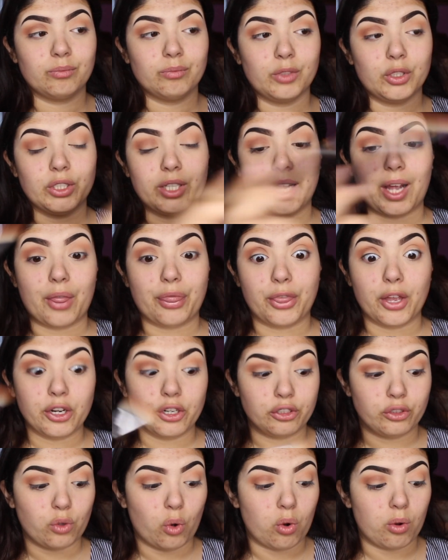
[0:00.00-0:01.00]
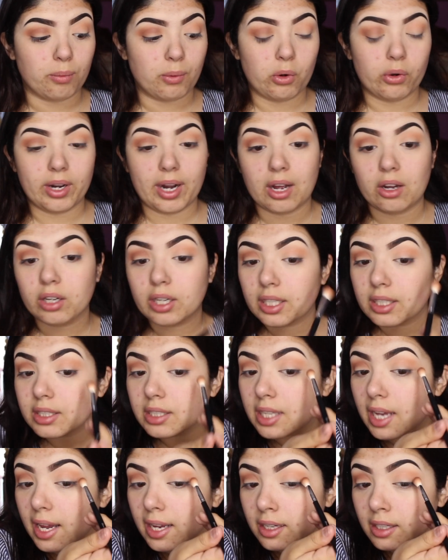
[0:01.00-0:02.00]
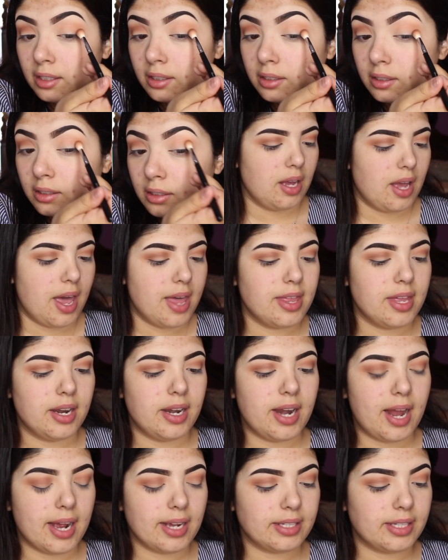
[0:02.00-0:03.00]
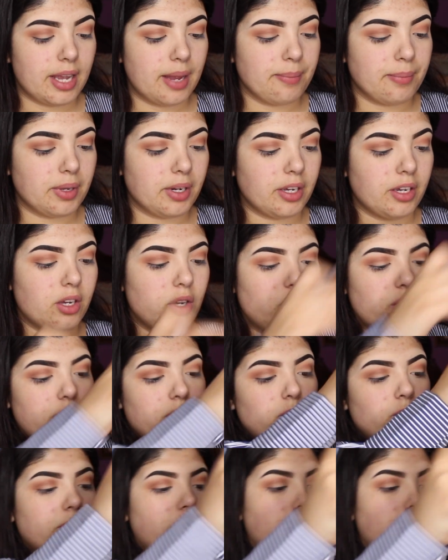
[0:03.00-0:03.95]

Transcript: there's like a thunderstorm going on outside. And then next I'm gonna go in